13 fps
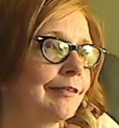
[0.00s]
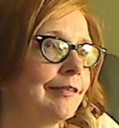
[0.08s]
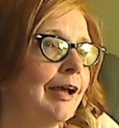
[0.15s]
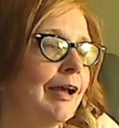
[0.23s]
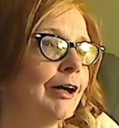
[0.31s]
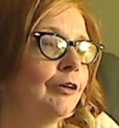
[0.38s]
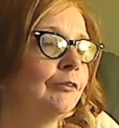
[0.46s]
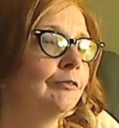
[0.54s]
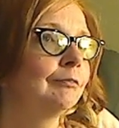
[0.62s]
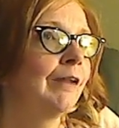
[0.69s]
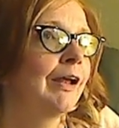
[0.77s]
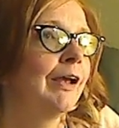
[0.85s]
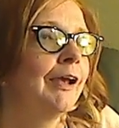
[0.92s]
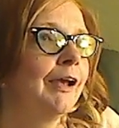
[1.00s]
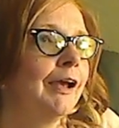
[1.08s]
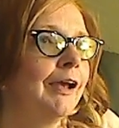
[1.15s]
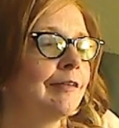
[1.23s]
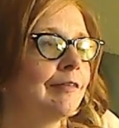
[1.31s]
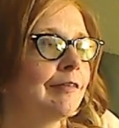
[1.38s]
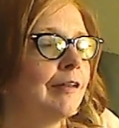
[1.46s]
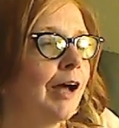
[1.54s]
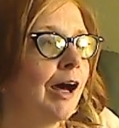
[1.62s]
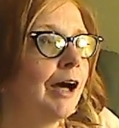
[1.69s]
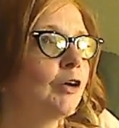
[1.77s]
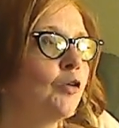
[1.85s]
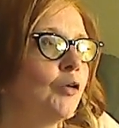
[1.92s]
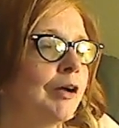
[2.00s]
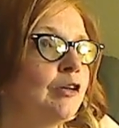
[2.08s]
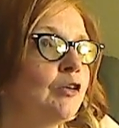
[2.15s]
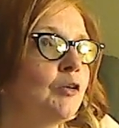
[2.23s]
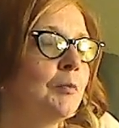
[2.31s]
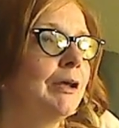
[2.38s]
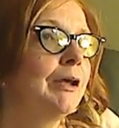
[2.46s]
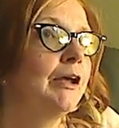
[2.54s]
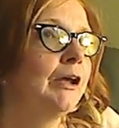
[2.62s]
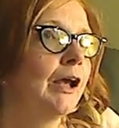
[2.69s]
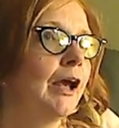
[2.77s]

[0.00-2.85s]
Now, it's not going to be